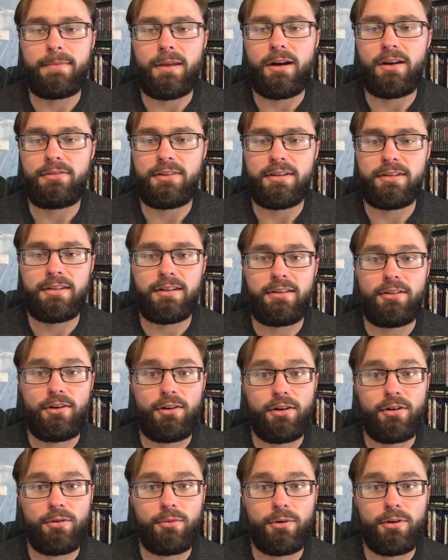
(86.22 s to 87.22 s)
Obviously, the
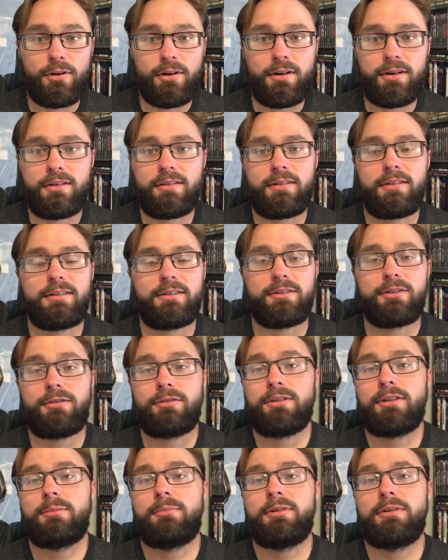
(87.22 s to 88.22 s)
artwork has
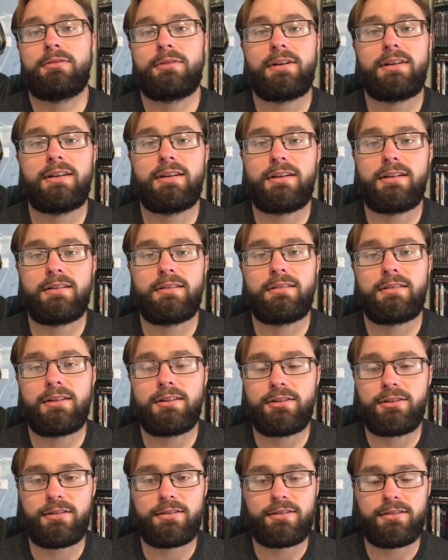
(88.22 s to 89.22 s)
totally been redone.
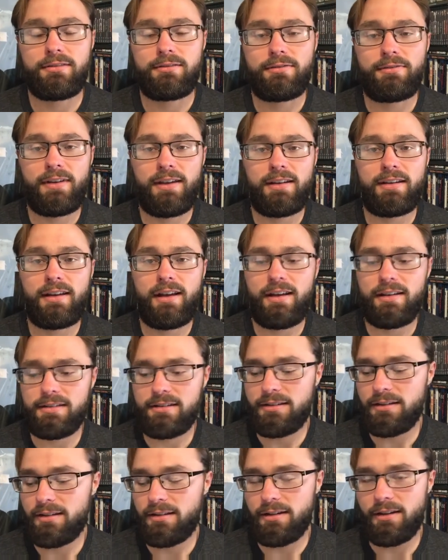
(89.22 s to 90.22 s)
It looks
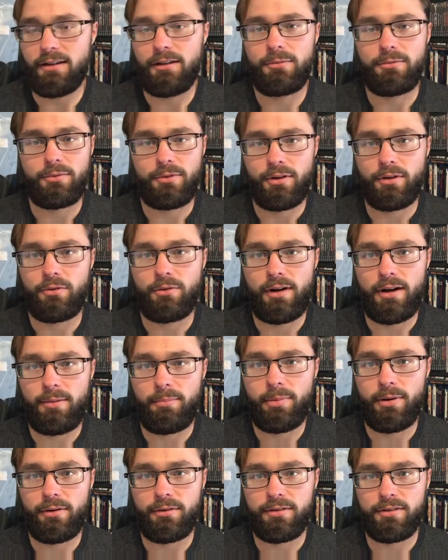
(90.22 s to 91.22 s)
fantastic. It comes with a
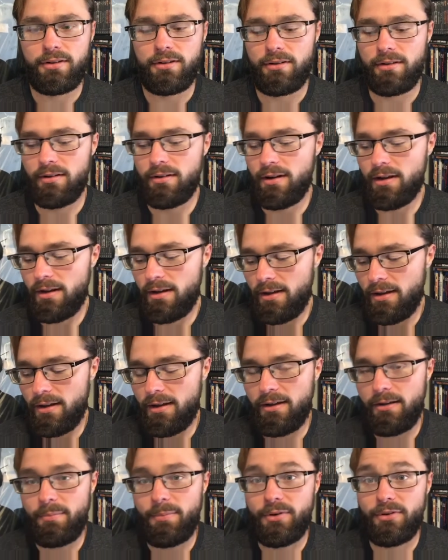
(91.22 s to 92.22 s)
great poster.
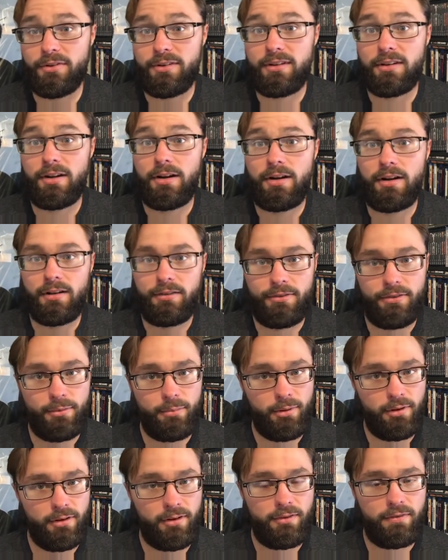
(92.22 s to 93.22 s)
There's tons
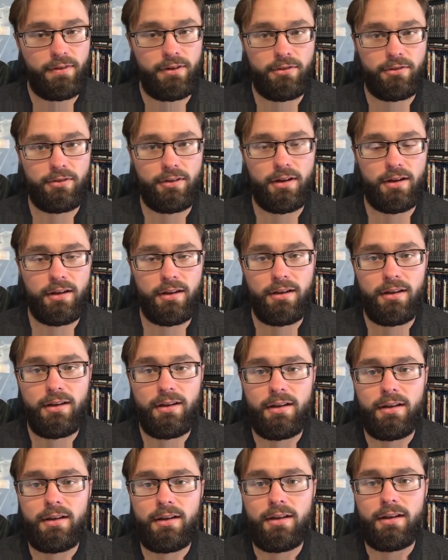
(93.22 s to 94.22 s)
of bonus features on it.
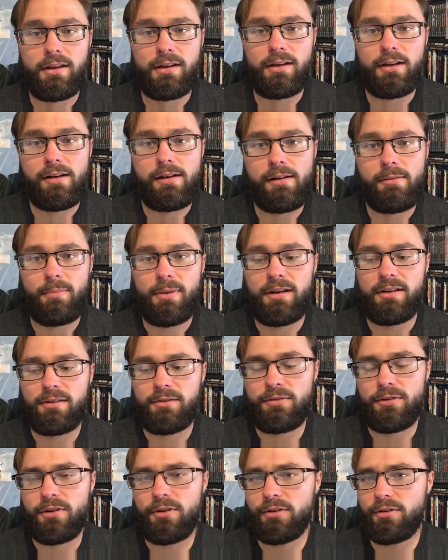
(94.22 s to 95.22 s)
And as
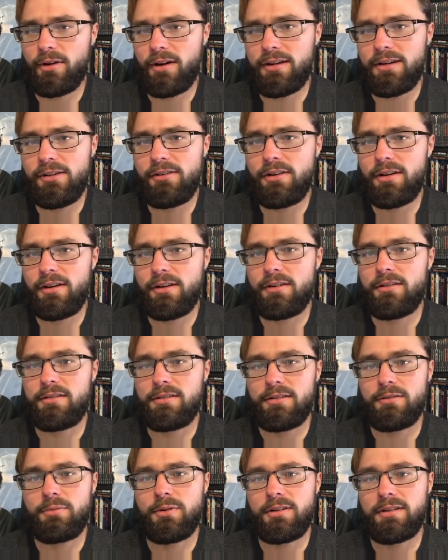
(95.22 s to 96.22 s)
far as Criterion
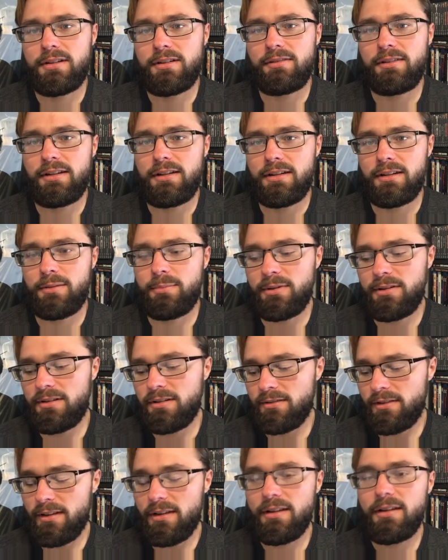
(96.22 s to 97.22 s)
goes, it's relatively
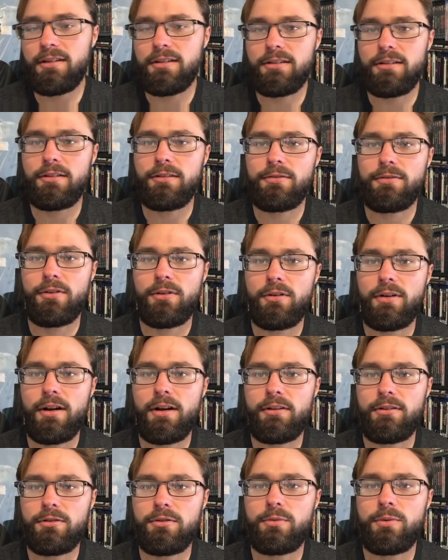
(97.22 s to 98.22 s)
inexpensive. I think it sells for
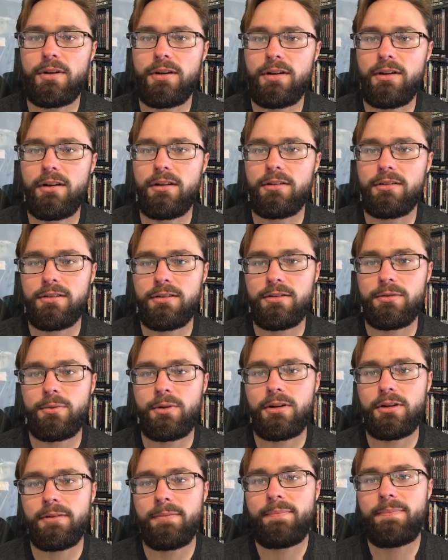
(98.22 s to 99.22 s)
around $20 as
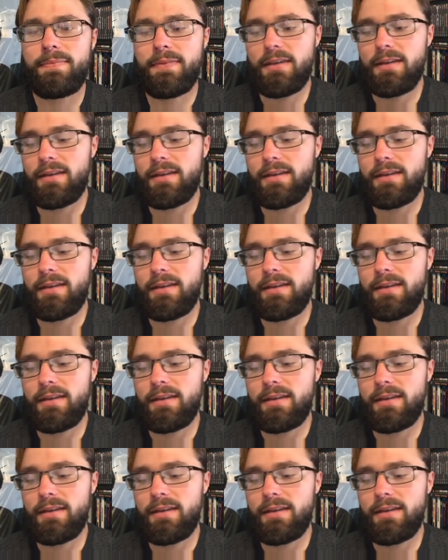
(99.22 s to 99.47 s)
well.